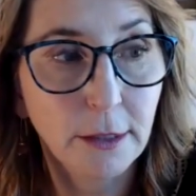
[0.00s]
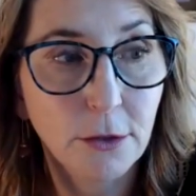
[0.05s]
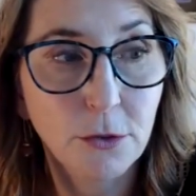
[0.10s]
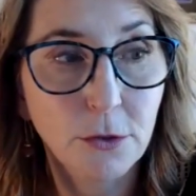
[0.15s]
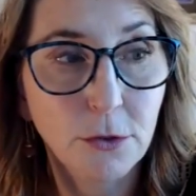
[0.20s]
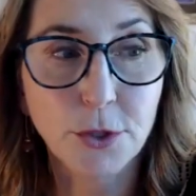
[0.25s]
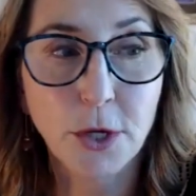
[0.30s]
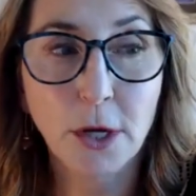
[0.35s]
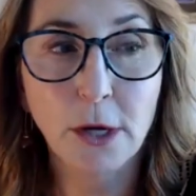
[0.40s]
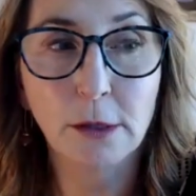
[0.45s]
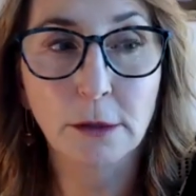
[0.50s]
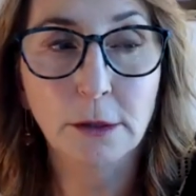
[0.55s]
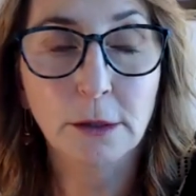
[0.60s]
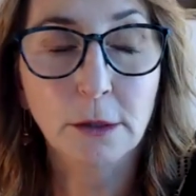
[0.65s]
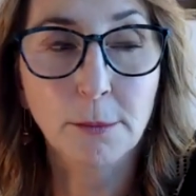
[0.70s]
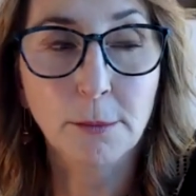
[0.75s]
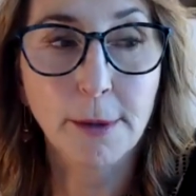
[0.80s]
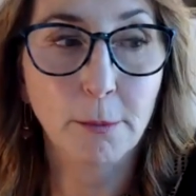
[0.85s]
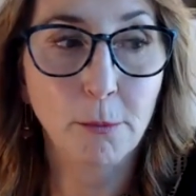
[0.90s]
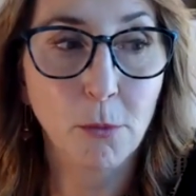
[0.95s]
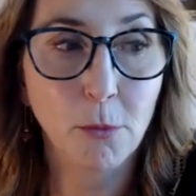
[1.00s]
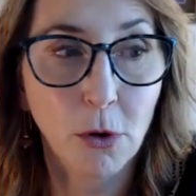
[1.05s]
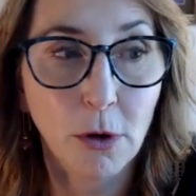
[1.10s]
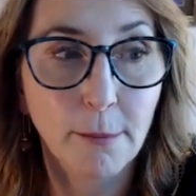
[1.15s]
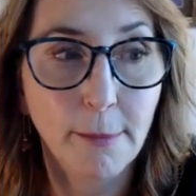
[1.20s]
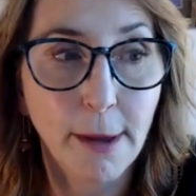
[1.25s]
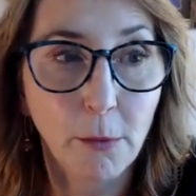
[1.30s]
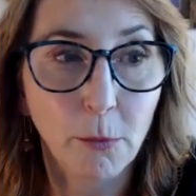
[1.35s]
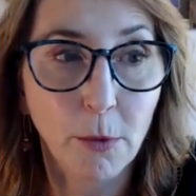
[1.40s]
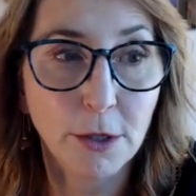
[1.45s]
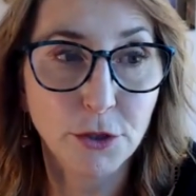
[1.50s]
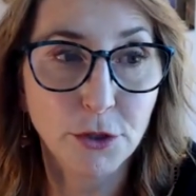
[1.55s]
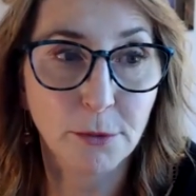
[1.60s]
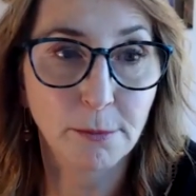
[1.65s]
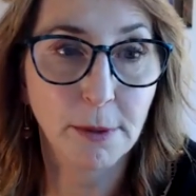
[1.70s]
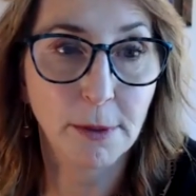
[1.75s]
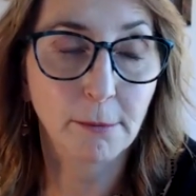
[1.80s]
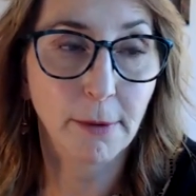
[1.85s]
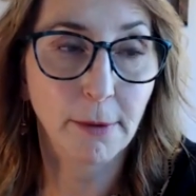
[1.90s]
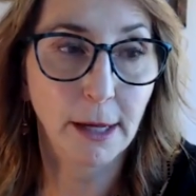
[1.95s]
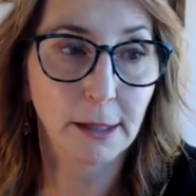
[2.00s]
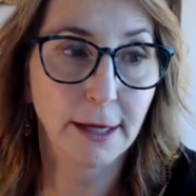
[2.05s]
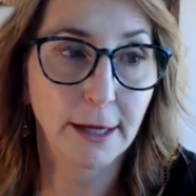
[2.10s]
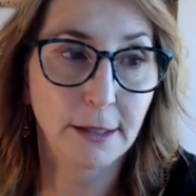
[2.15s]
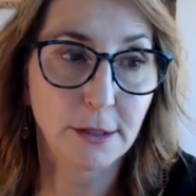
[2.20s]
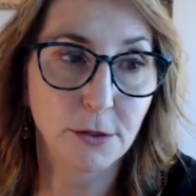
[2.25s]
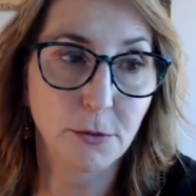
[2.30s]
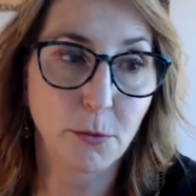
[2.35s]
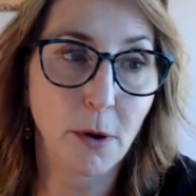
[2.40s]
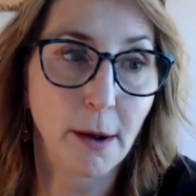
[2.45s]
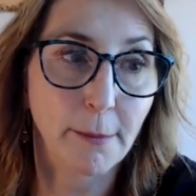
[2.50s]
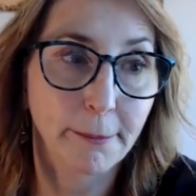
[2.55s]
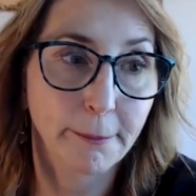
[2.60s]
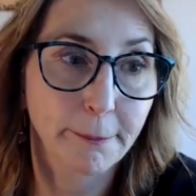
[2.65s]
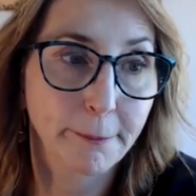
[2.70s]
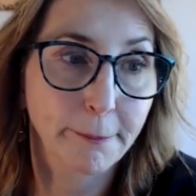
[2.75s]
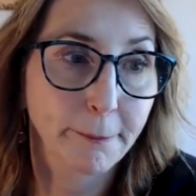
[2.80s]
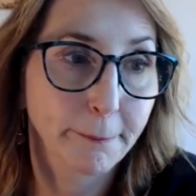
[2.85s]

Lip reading: Can you talk a little bit more about what you mean by land swap?